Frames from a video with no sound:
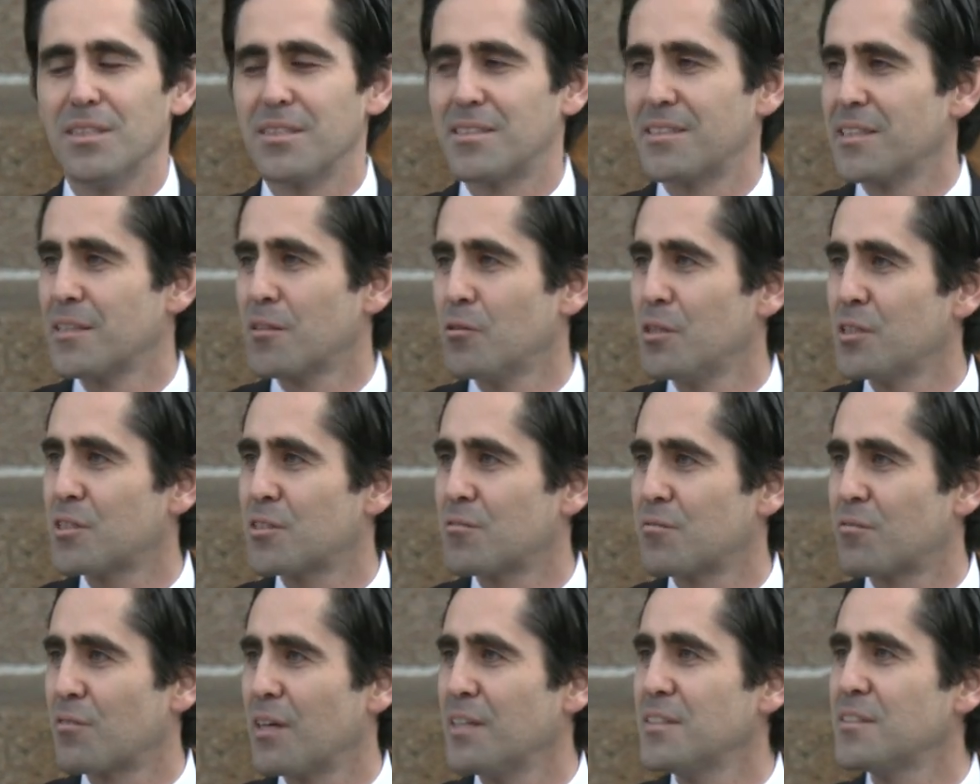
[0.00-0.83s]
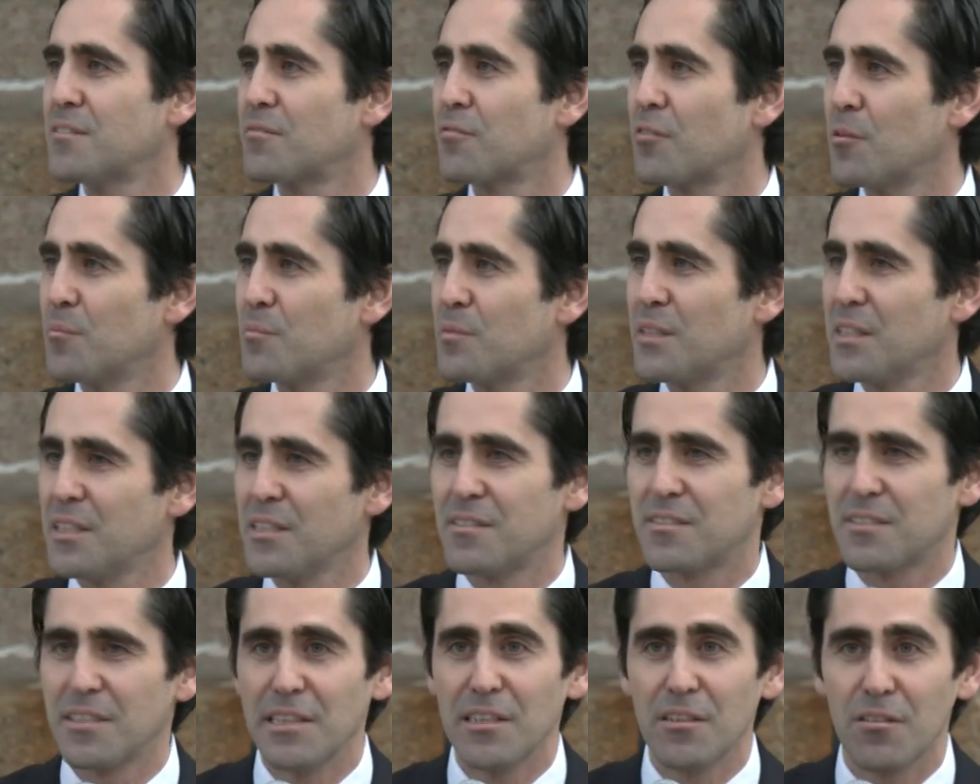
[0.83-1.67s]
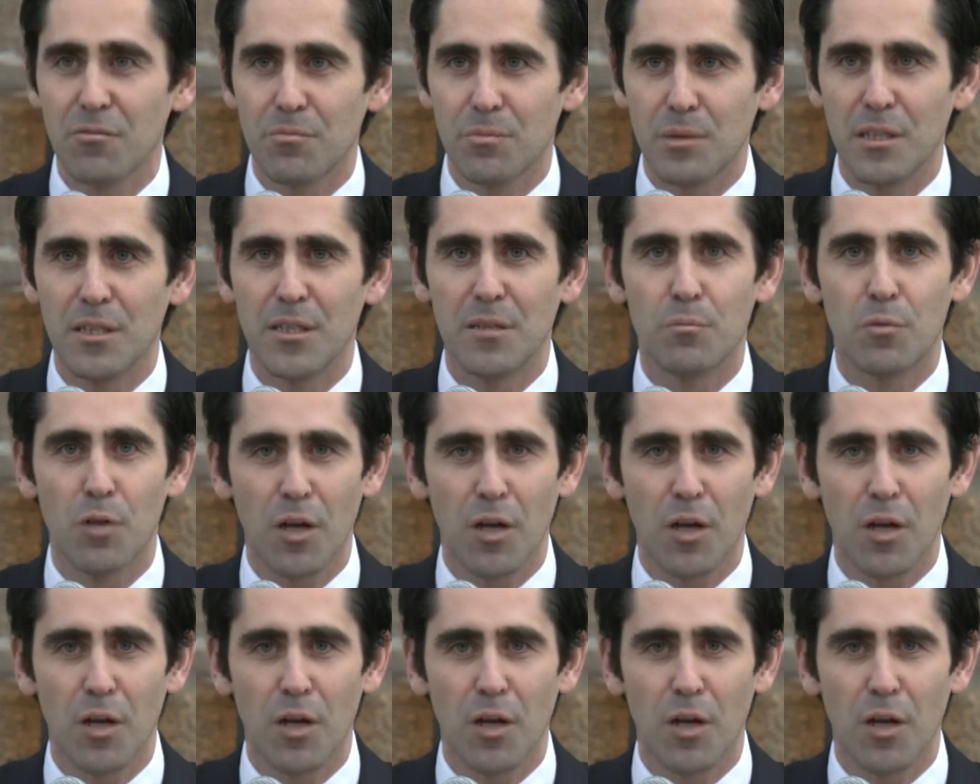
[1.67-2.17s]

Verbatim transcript: distinguished friends from the city of uh,